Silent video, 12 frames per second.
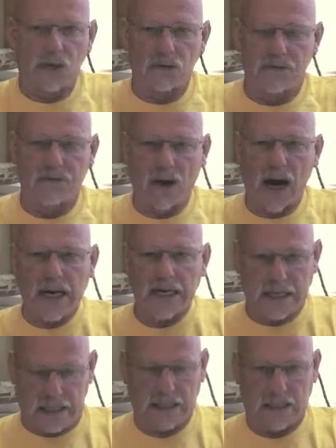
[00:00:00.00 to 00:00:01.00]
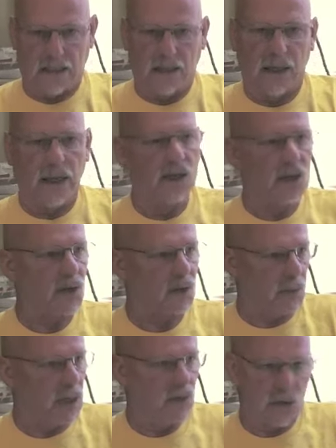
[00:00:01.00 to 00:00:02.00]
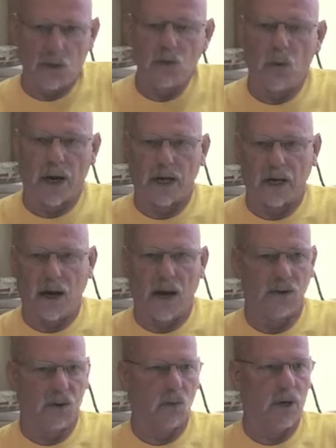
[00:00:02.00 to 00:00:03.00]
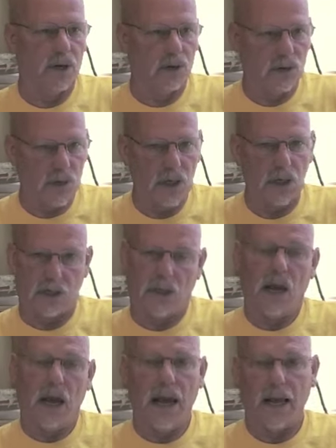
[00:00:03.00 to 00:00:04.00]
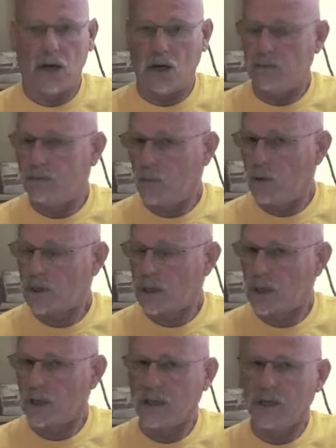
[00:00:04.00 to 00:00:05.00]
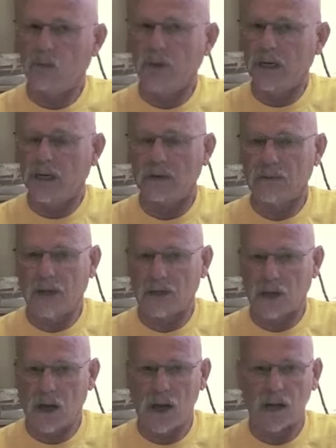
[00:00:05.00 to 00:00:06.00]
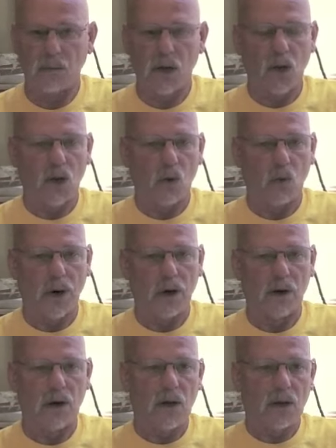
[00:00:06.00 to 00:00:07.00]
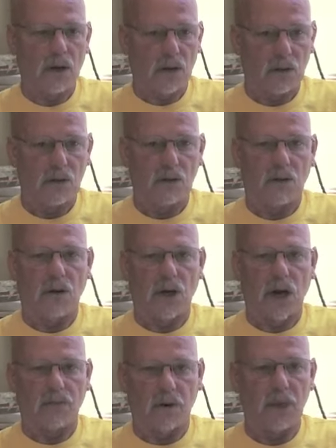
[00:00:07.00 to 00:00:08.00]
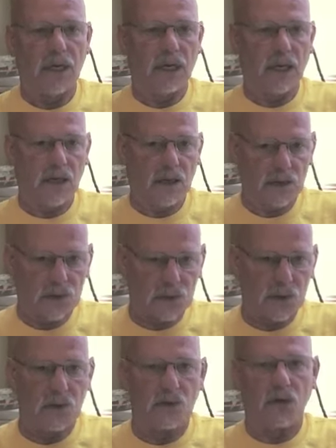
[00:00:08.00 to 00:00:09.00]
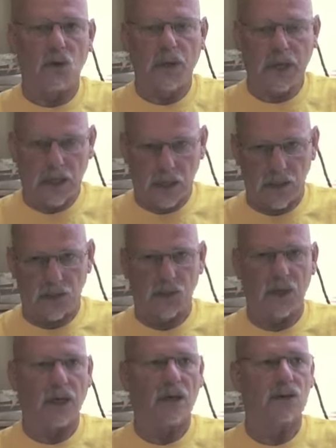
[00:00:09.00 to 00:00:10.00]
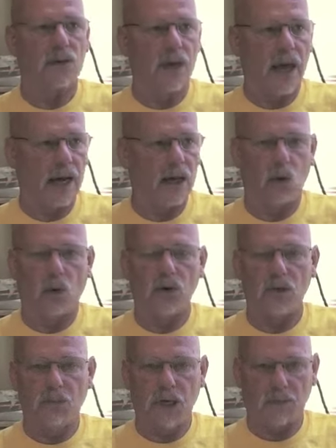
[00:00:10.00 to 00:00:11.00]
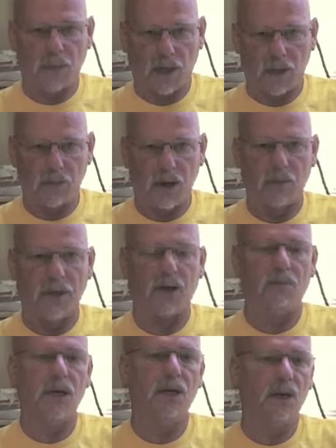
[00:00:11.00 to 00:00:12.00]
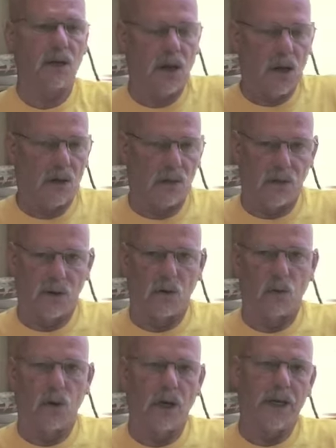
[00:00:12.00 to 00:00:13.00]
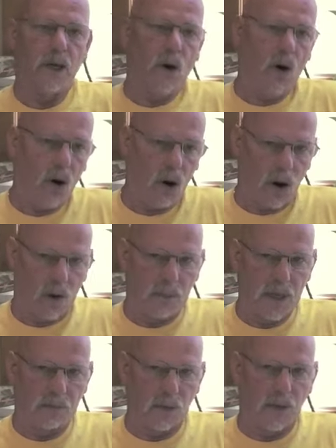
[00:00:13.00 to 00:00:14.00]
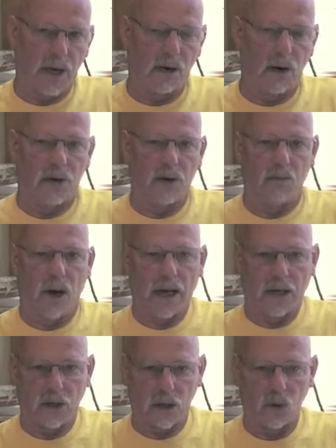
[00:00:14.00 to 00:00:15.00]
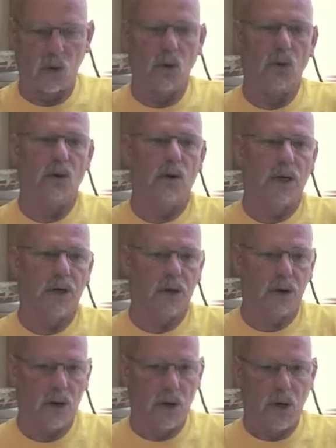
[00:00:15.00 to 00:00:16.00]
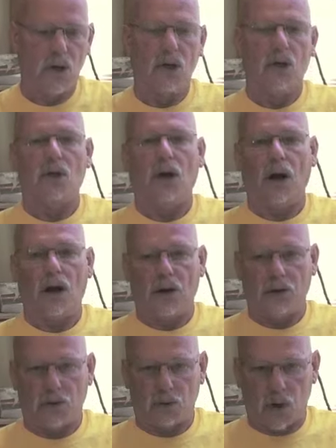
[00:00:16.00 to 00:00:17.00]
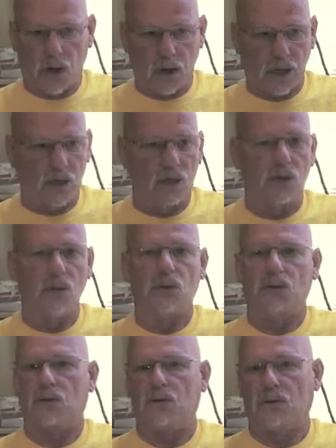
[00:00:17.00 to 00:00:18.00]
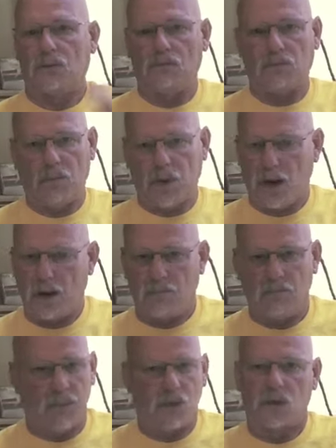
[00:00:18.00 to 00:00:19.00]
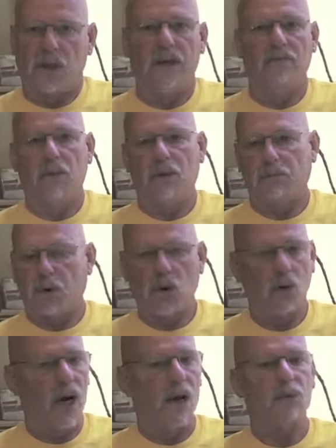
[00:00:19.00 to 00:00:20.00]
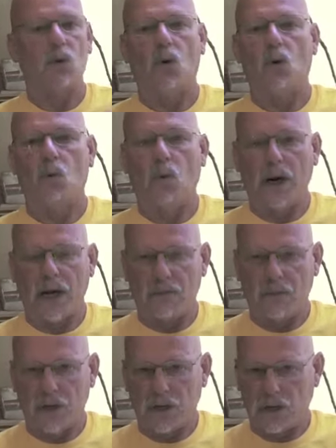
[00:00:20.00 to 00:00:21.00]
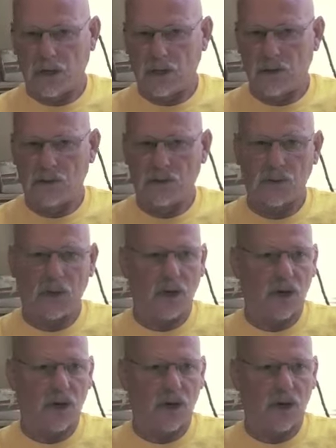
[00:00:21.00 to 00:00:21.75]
to find it. It just means you recognize it when you see it. And unfortunately, we live in a time where the government is doing these things that in order to manipulate public opinion. There really are people that are under mind control or under drug-induced enslavement programs or whatever it is.